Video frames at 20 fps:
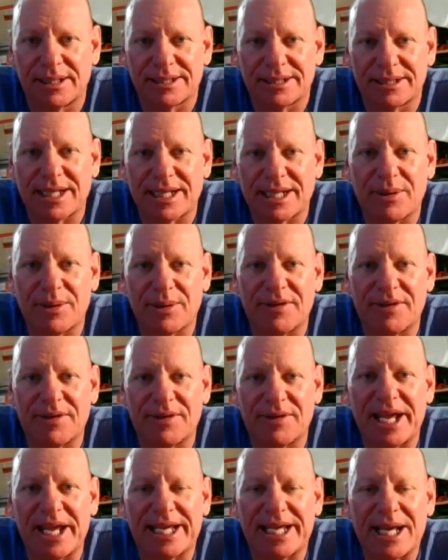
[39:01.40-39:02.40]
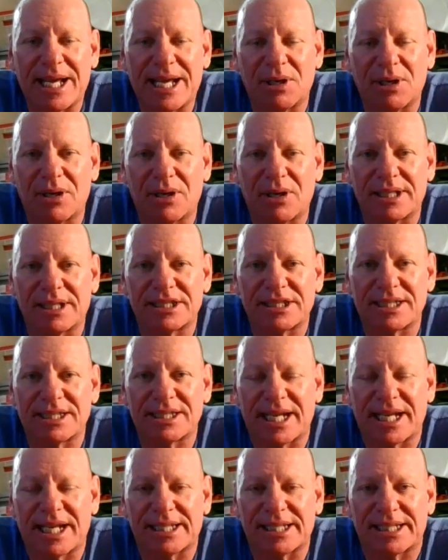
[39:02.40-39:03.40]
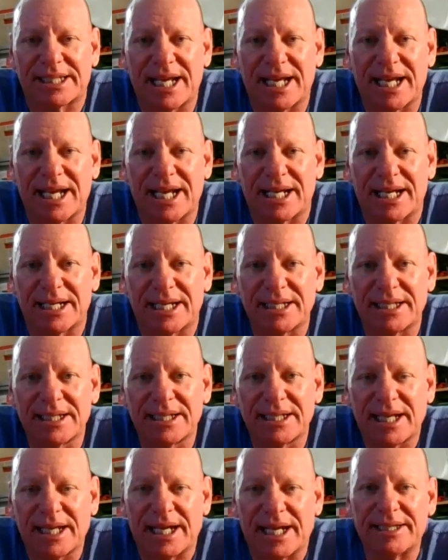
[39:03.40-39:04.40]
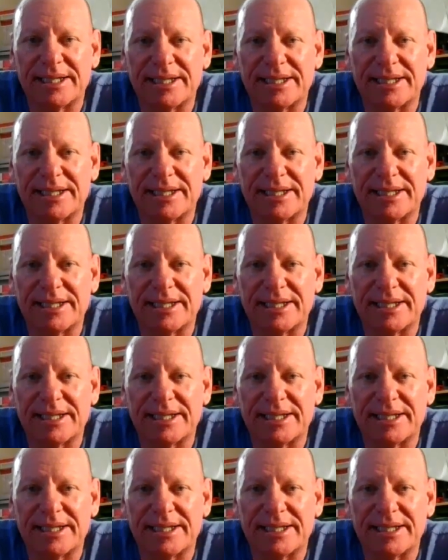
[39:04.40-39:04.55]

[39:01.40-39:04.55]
So if they come along and just take the car, and